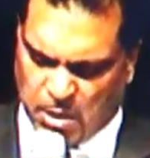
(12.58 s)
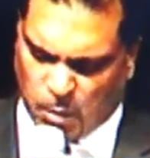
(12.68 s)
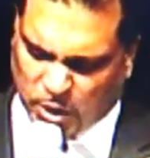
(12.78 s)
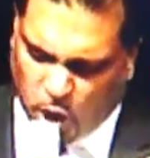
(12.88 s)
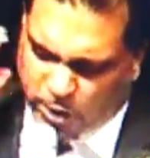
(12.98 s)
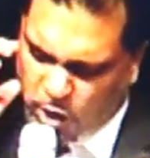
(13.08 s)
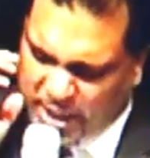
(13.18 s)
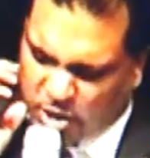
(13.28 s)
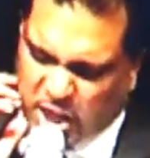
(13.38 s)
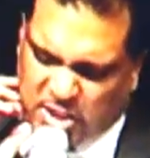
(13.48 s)
What's going
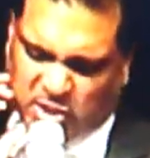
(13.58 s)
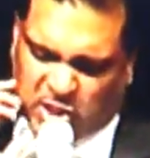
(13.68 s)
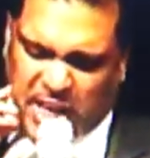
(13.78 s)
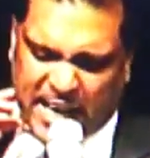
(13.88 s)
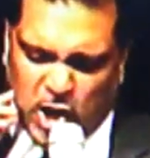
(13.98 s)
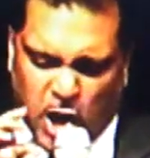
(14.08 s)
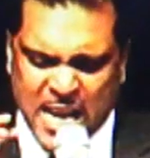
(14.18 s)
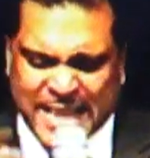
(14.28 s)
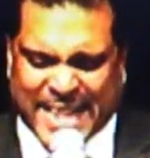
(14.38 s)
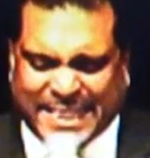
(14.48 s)
on is Jesus is saying, look,
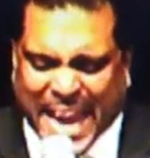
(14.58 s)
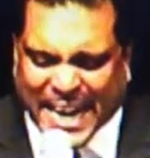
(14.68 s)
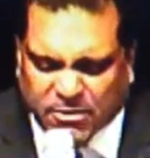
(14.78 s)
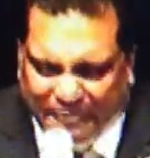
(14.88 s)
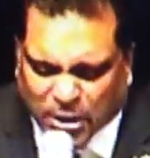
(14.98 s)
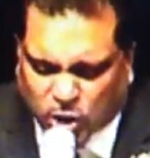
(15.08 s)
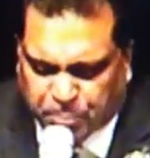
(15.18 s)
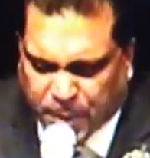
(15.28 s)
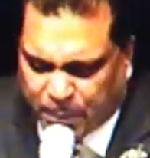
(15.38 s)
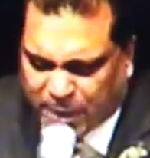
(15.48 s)
they take advantage
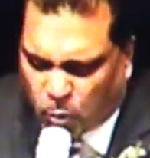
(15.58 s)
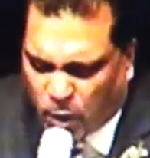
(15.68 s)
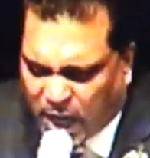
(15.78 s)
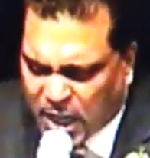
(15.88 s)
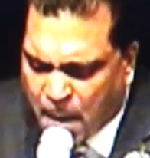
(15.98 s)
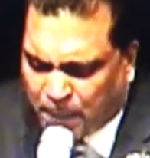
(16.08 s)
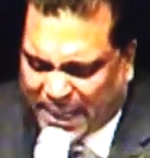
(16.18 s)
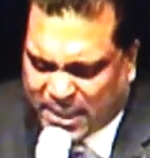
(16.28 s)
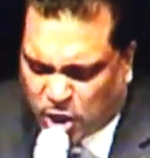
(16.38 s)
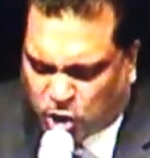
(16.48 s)
of people in the world, but
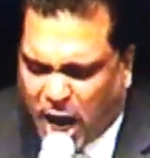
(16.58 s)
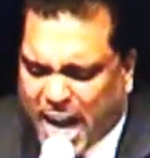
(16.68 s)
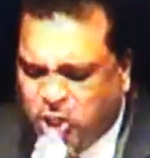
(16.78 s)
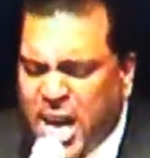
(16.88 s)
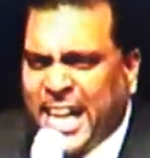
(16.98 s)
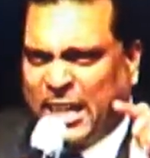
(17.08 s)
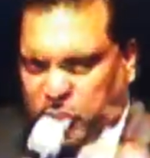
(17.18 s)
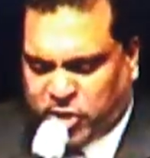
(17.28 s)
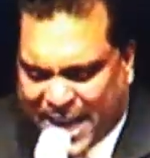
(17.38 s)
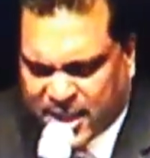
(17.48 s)
in the church, the
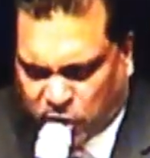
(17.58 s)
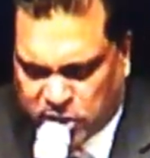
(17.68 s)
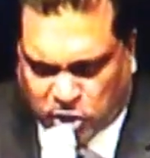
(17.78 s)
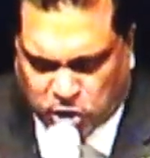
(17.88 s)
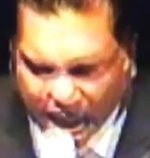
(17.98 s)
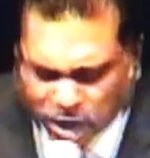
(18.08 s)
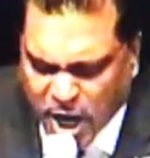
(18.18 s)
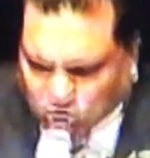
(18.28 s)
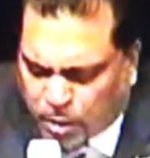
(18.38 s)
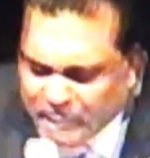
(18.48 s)
standards in the church
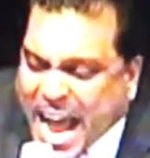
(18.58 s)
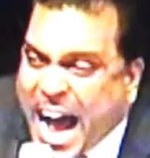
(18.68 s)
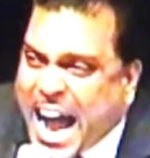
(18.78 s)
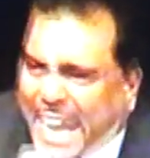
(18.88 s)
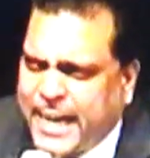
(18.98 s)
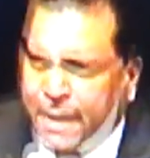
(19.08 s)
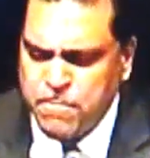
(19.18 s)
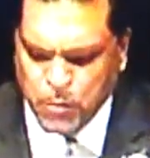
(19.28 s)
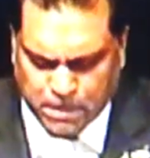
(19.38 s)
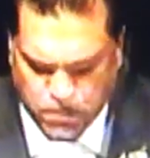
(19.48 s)
should be higher
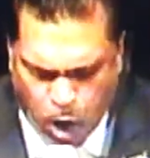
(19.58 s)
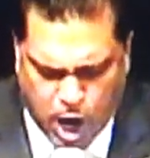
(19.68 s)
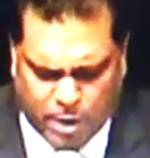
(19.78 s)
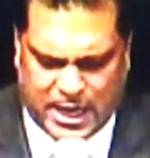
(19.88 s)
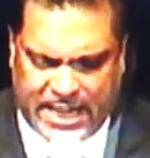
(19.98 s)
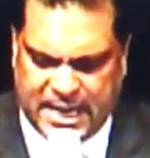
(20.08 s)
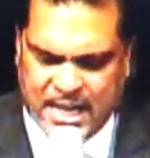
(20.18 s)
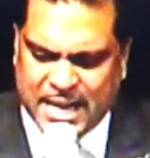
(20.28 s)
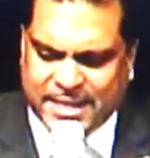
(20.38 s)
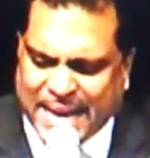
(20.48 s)
morally
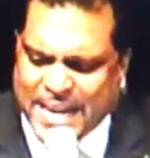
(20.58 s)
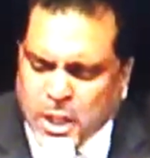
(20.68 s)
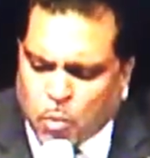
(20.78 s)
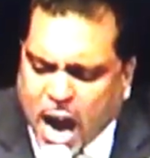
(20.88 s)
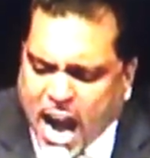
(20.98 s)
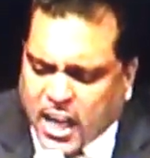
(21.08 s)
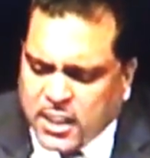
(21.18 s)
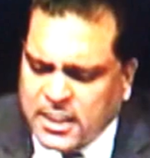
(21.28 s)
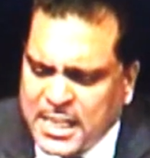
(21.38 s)
than in the world.